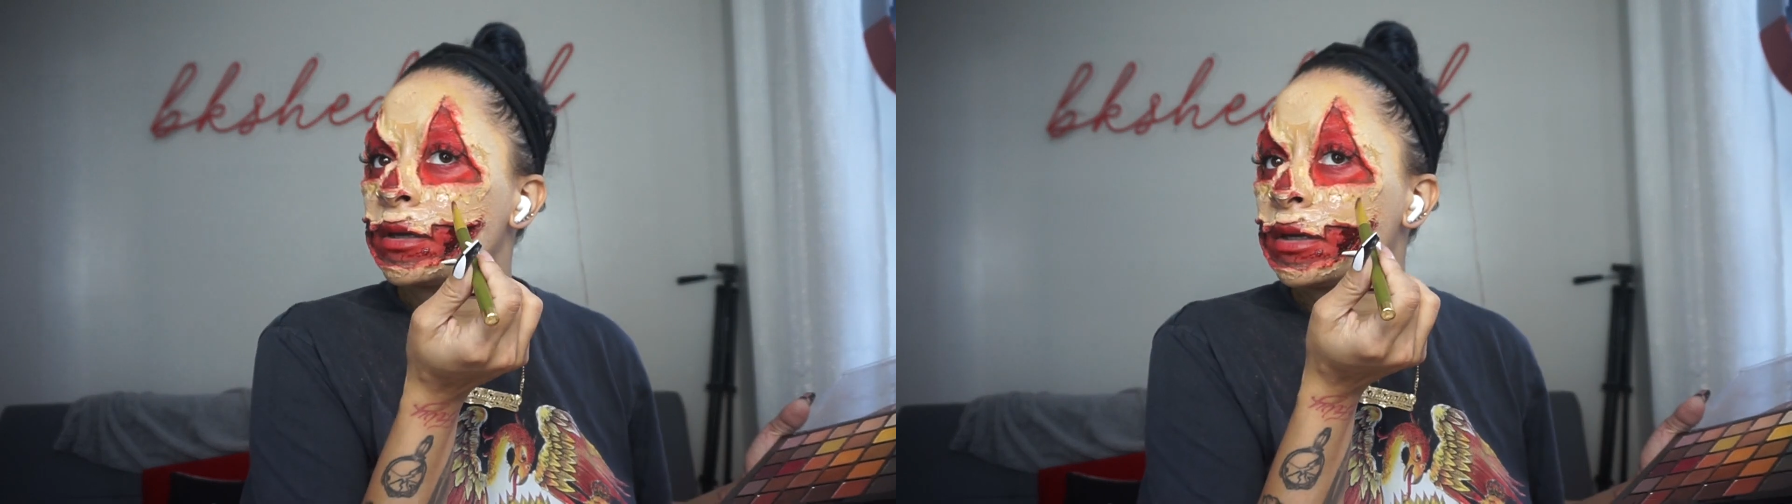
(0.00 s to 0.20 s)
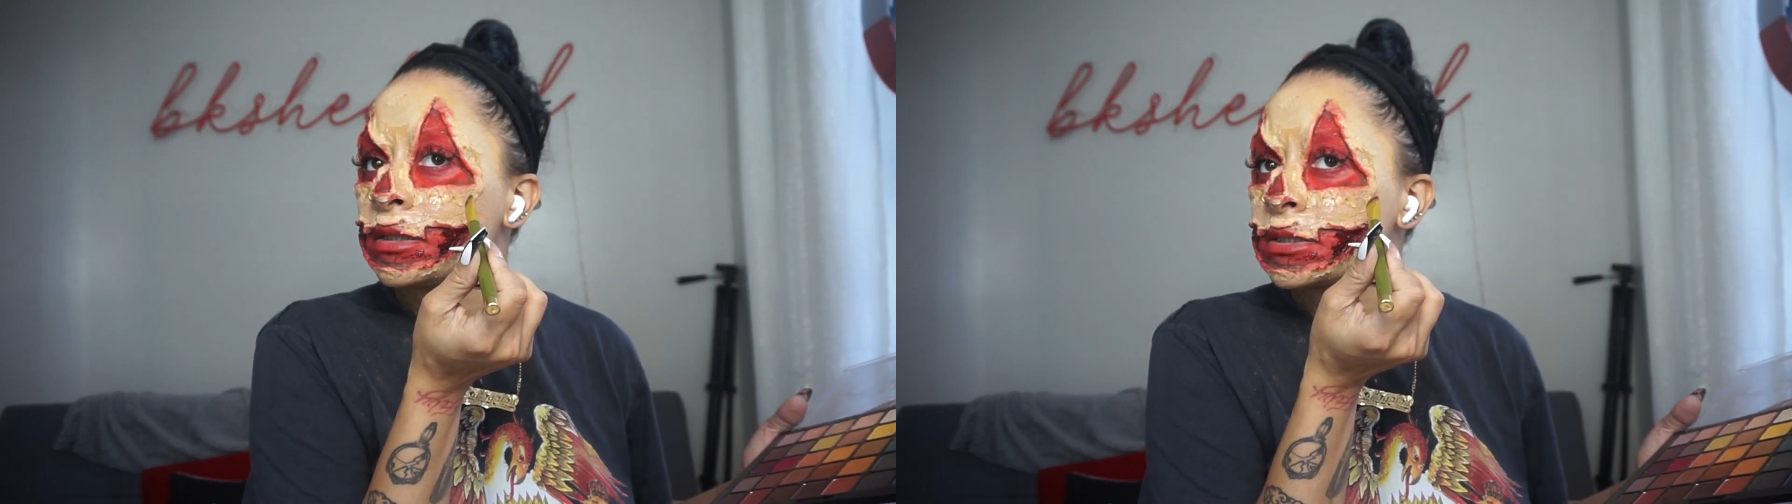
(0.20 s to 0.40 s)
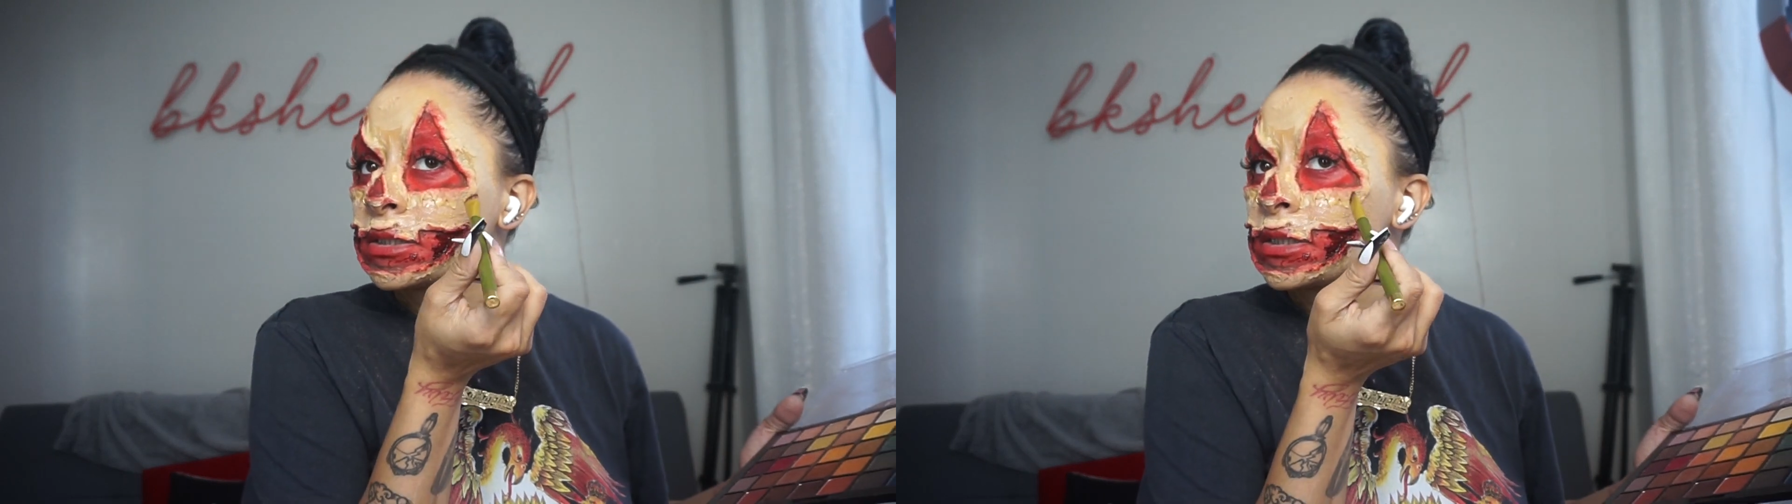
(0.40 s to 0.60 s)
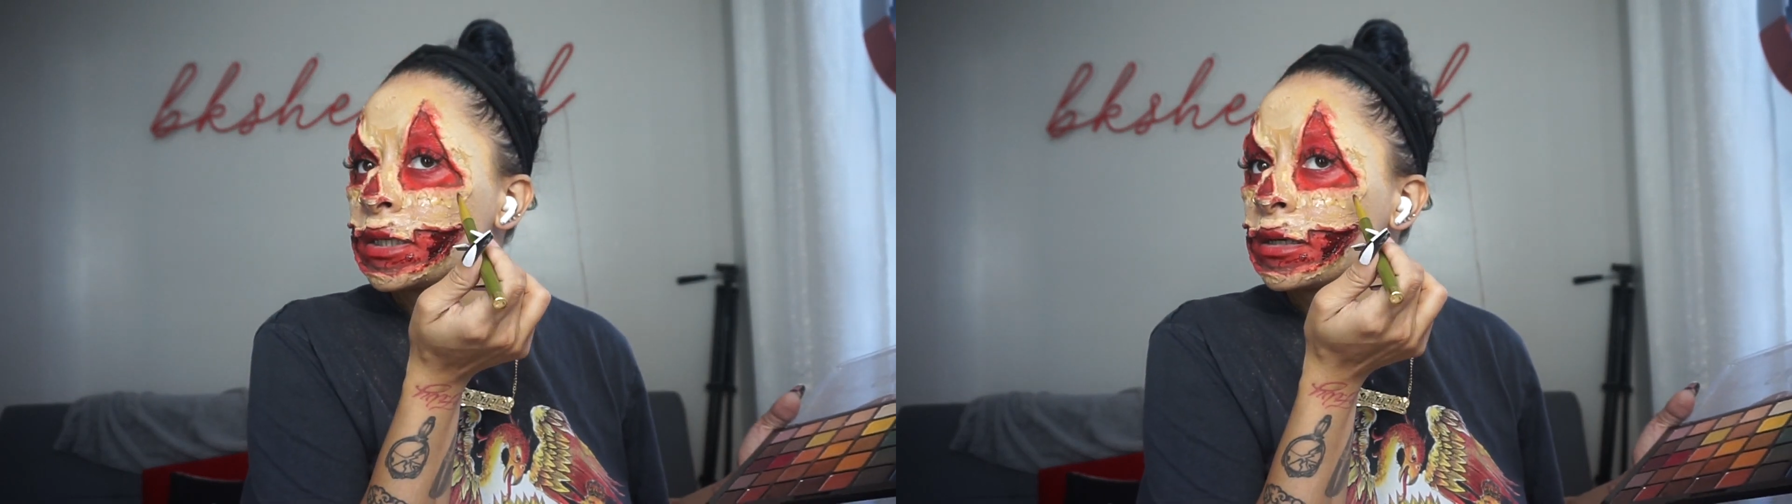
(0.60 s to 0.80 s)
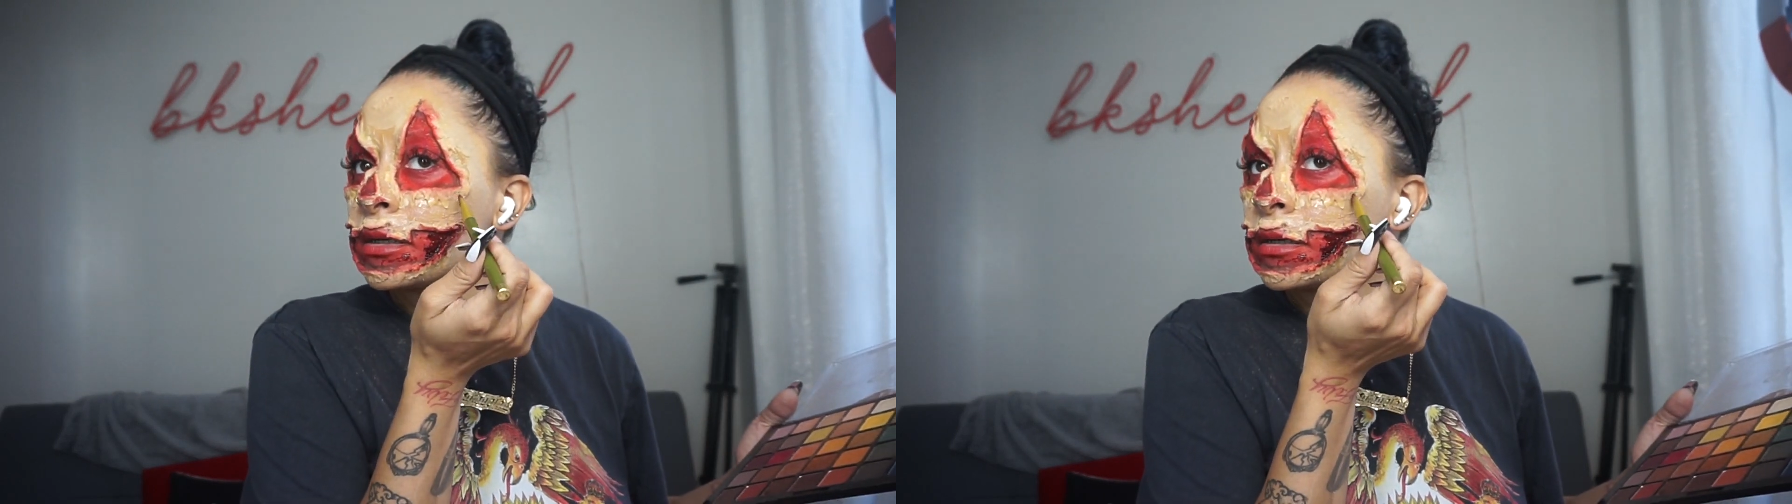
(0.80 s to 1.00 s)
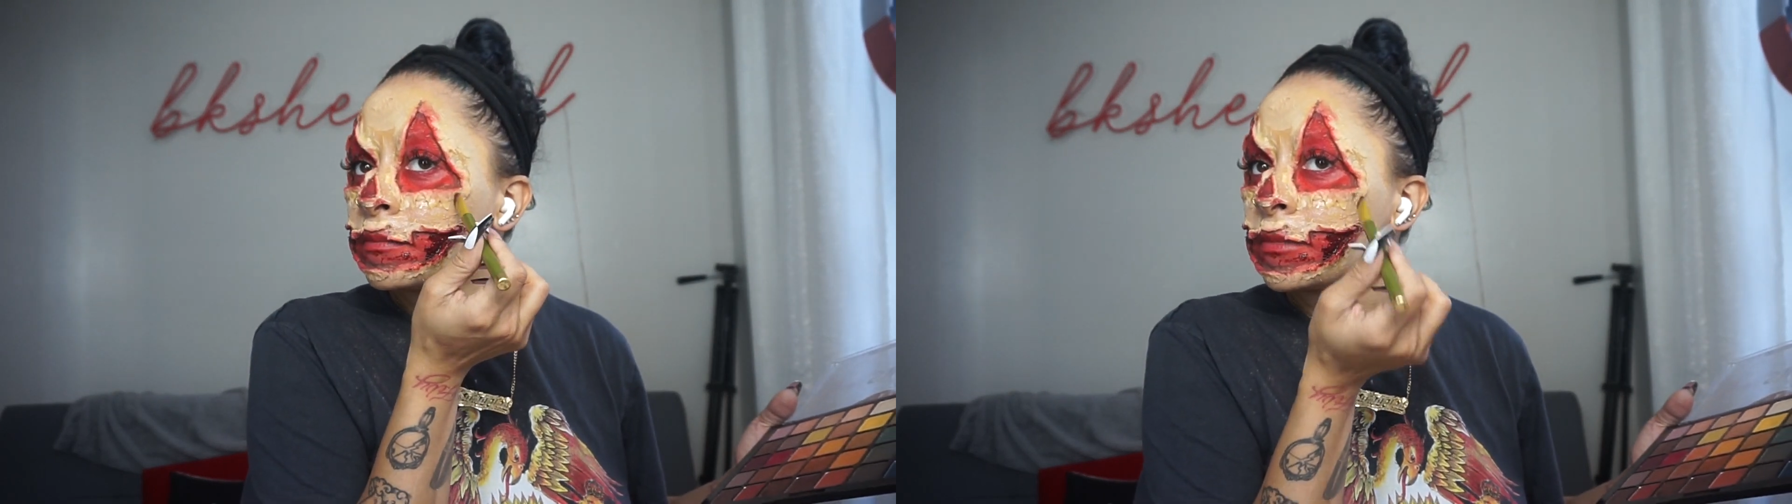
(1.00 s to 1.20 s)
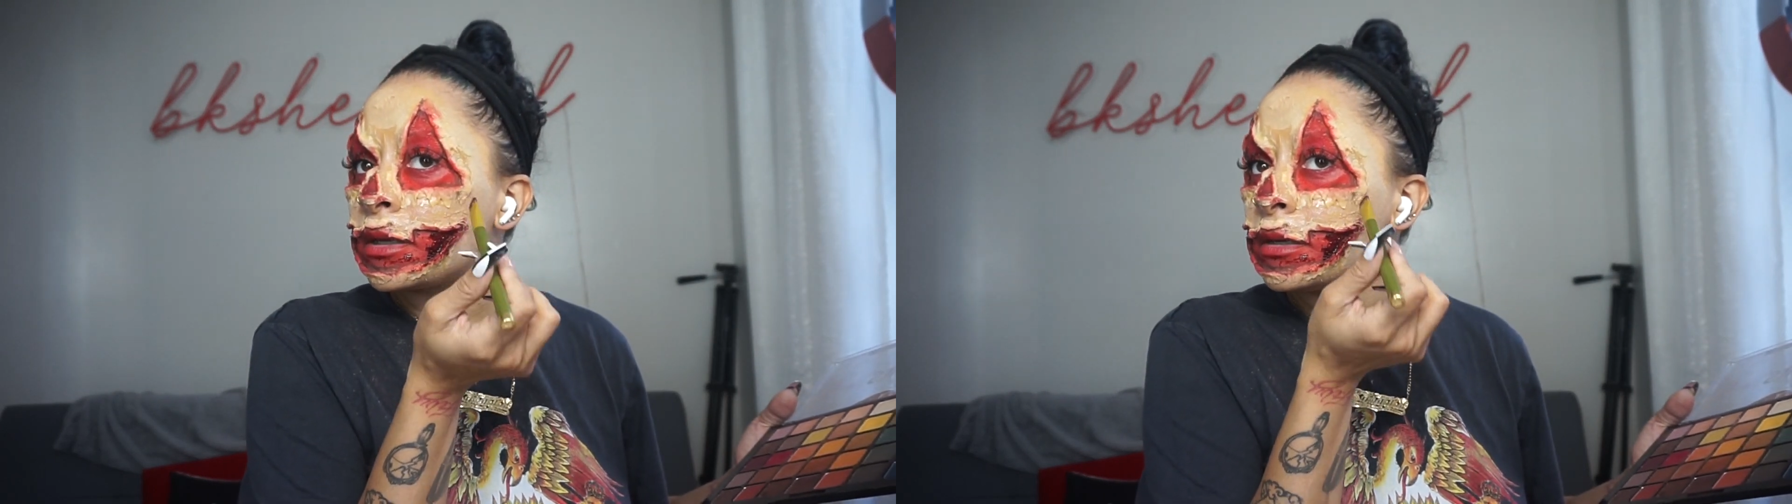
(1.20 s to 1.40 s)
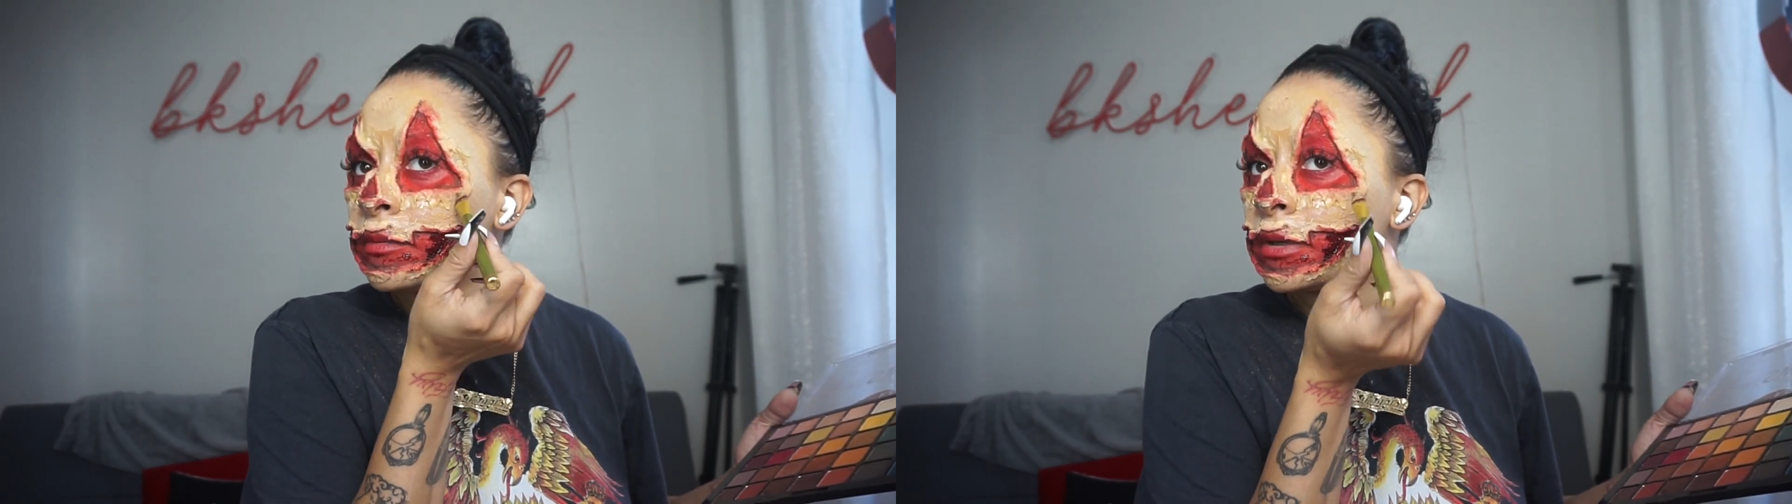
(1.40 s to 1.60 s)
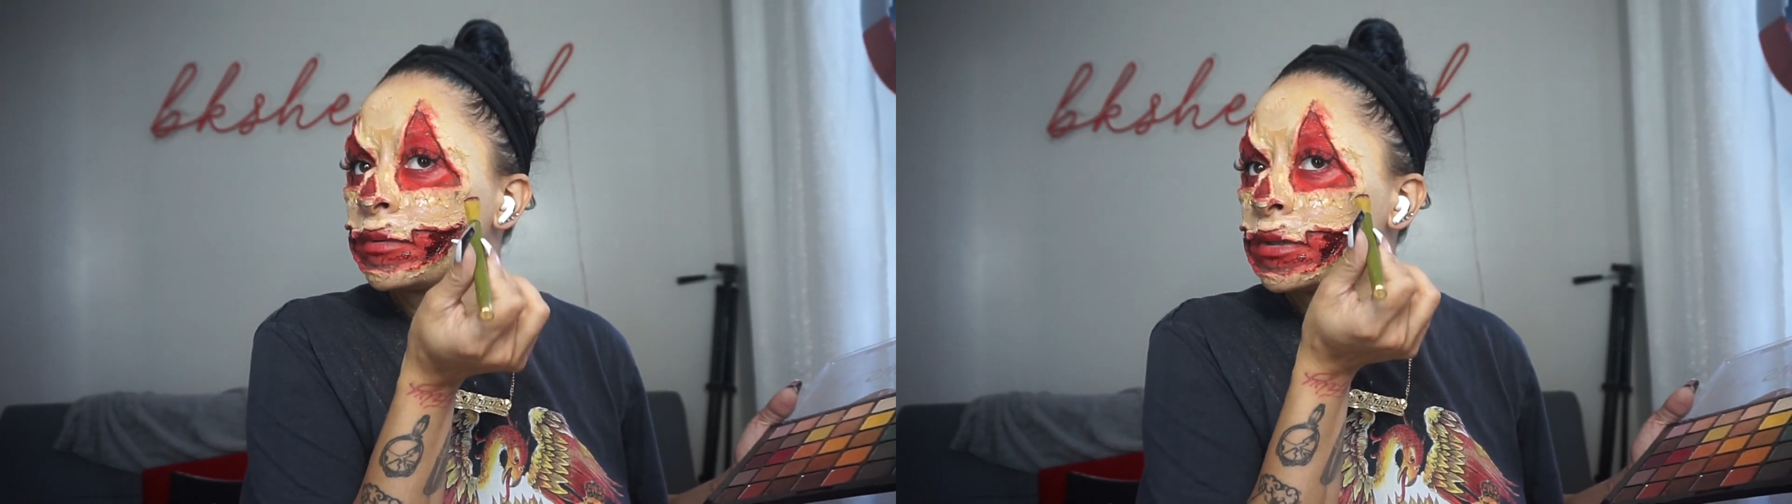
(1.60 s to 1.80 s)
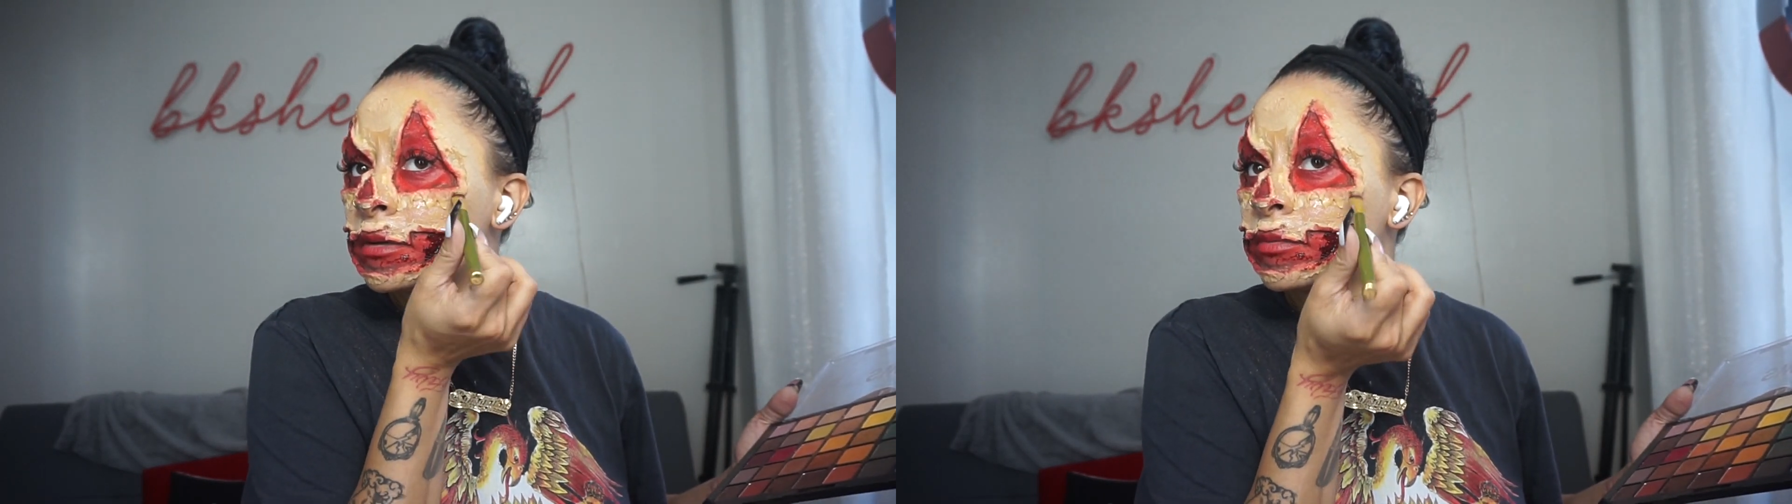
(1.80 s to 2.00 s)
and just like anywhere
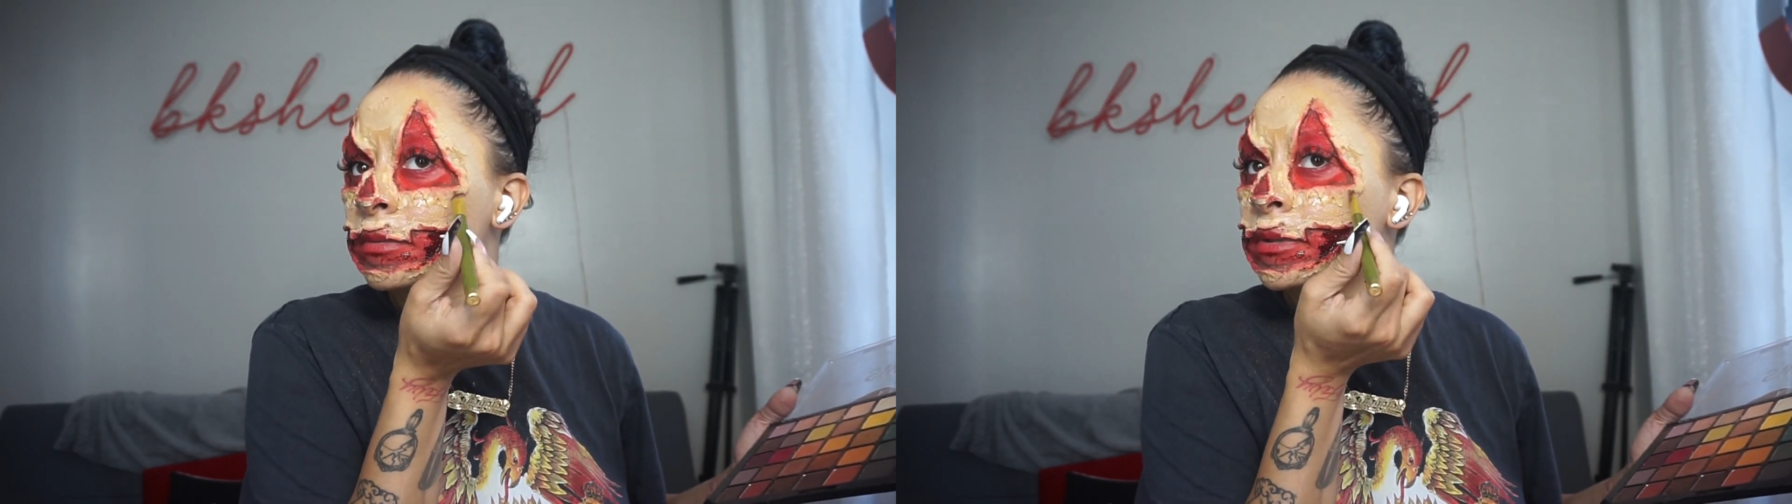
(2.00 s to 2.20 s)
where there would